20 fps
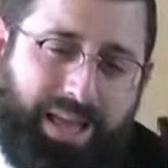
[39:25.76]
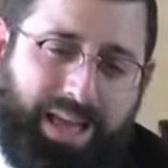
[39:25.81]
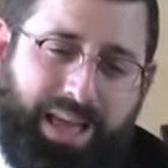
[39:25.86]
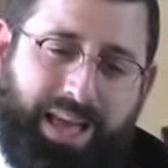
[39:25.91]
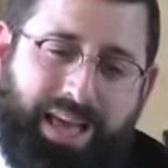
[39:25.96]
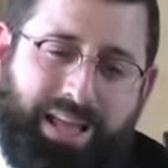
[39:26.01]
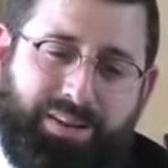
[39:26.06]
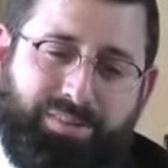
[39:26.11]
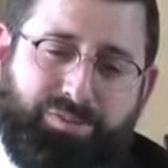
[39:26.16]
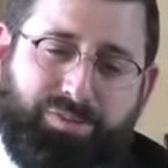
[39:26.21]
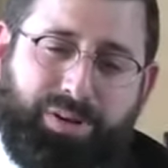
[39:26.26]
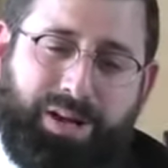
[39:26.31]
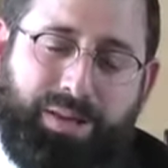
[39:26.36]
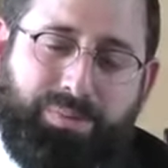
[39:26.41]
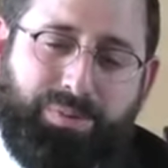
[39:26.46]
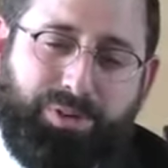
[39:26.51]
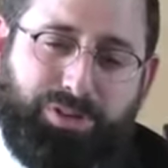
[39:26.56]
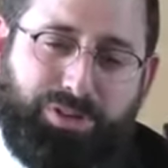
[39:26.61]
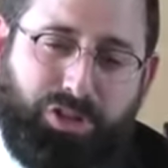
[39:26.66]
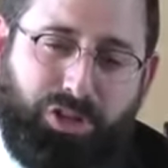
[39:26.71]
And if we're
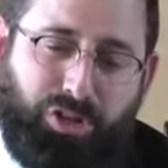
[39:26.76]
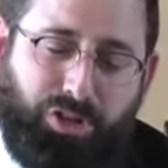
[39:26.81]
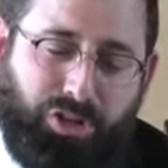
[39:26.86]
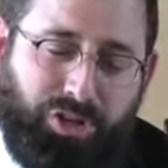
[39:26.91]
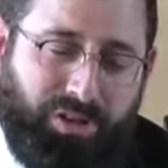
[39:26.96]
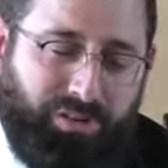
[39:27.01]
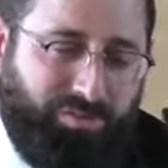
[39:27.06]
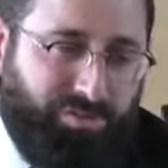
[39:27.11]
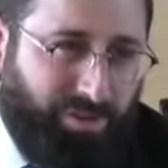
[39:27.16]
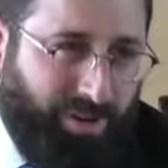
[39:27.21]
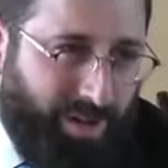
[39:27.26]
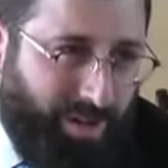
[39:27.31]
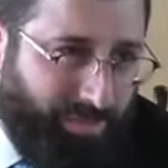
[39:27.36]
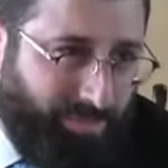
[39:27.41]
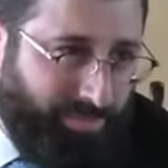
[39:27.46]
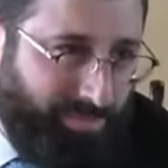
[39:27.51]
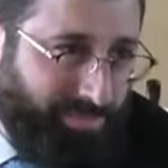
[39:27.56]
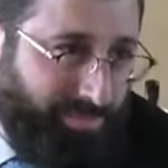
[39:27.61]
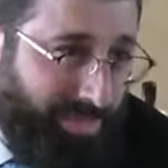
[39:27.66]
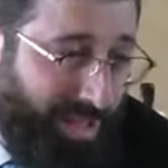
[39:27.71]
able to learn
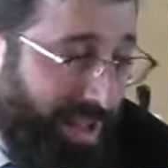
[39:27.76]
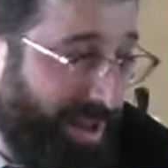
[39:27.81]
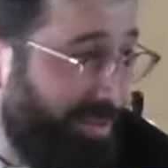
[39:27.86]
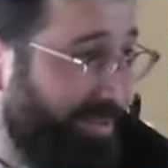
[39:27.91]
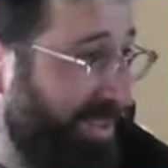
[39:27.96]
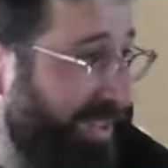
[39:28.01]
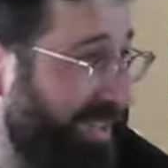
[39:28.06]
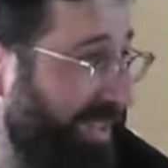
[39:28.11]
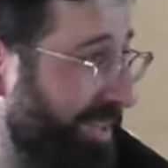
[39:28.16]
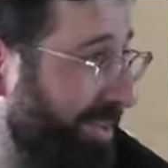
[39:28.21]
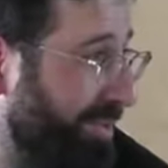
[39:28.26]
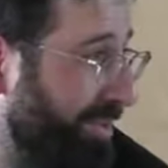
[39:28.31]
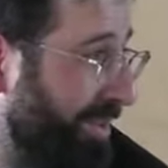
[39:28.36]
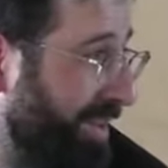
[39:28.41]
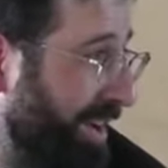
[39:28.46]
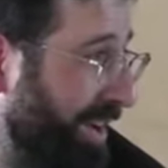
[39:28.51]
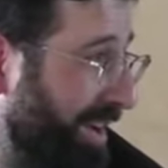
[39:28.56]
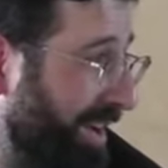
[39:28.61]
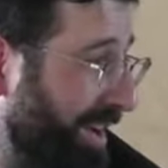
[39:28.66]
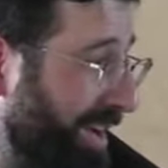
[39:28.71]
from everything
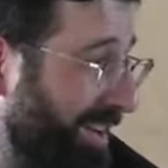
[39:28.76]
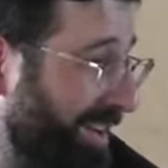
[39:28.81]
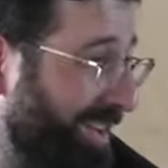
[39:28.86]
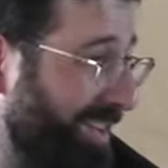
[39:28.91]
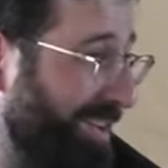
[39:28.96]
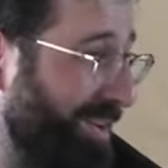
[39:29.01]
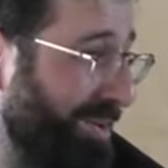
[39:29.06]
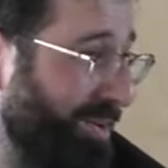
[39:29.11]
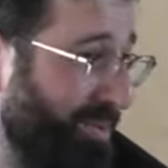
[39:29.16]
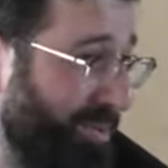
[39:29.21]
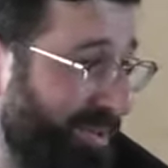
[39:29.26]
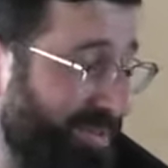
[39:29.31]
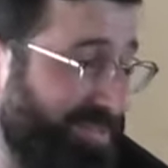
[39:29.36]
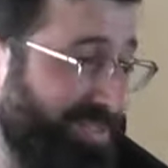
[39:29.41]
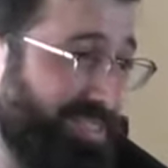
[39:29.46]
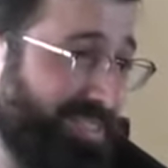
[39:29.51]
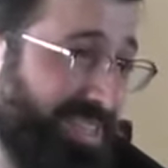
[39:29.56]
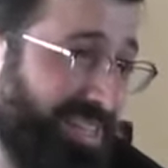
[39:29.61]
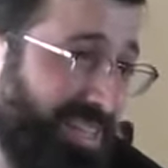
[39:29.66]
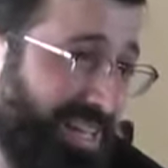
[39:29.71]
uh, we've
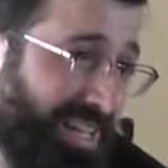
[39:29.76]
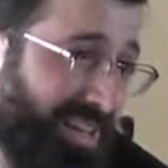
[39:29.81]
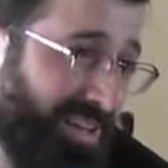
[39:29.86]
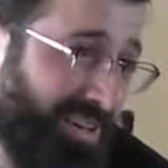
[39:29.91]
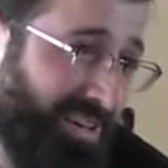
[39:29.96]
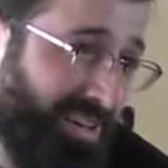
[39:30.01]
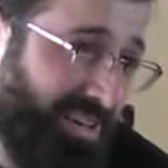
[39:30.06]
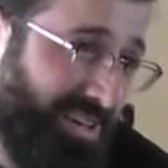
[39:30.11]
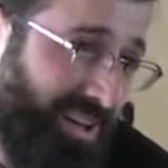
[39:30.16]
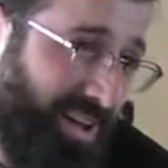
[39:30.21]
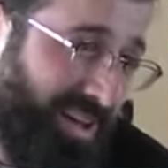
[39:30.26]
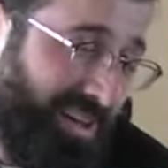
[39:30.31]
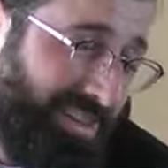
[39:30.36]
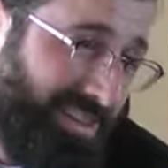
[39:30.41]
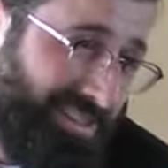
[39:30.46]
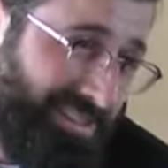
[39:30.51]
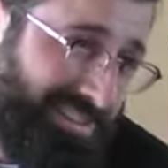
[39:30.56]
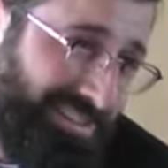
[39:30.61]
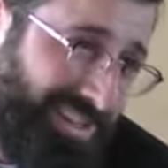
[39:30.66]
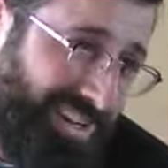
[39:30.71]
seen here on
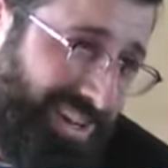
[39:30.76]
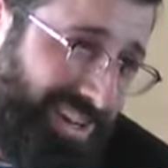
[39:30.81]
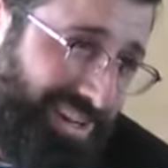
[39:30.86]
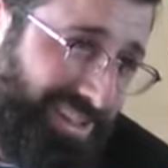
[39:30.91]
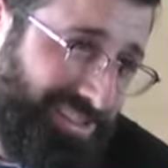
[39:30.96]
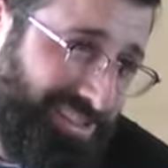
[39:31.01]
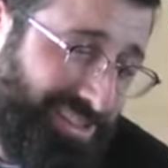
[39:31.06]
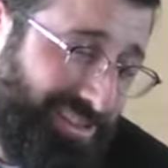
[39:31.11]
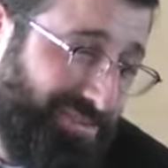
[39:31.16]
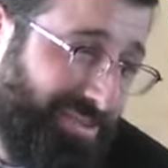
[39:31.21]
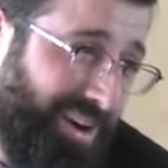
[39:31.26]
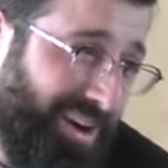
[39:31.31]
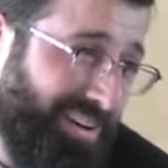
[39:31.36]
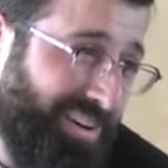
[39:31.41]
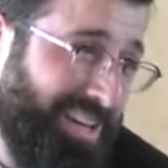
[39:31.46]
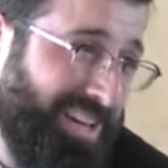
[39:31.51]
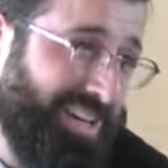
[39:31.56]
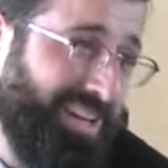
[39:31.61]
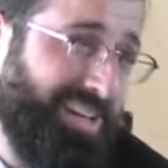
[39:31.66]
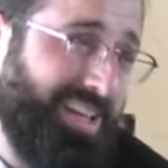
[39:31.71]
this uh,
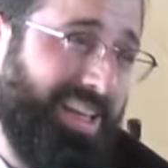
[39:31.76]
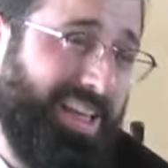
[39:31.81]
safari,